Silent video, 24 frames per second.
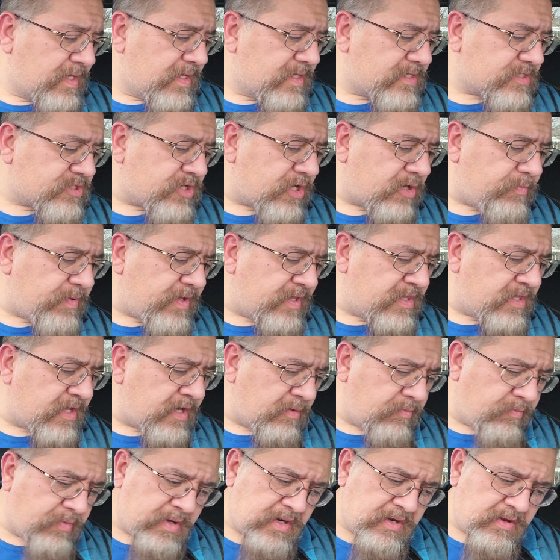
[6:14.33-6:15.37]
it's going to be a
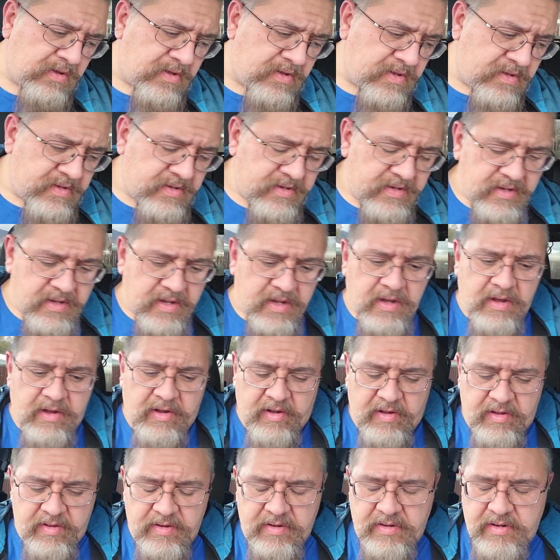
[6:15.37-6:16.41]
little bit of,
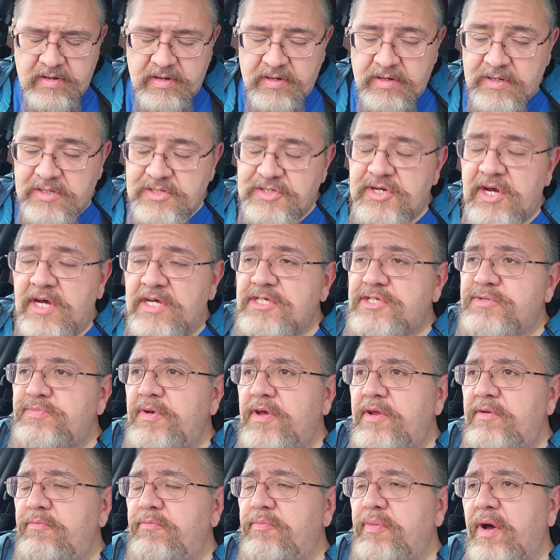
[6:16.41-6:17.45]
uh, an
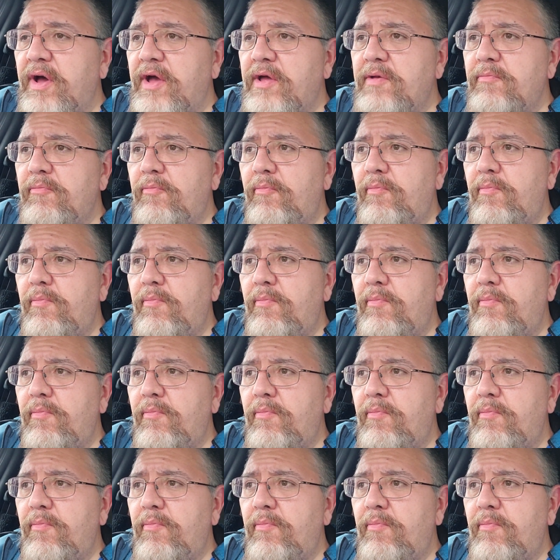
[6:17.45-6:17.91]
adjustment but